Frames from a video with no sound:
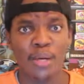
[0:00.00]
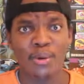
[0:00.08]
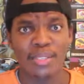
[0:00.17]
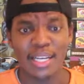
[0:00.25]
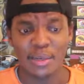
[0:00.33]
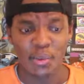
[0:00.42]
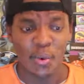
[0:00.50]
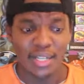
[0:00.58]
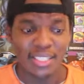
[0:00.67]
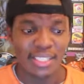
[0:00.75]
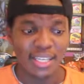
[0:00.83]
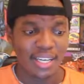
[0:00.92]
I was like,
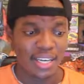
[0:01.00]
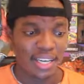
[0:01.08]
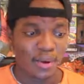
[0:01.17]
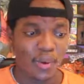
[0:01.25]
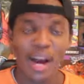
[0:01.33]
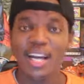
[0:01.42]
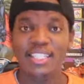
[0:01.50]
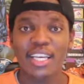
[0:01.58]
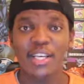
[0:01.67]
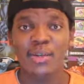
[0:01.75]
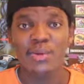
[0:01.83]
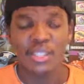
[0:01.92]
what? Why aren't
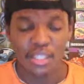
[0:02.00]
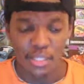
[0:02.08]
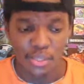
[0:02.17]
they using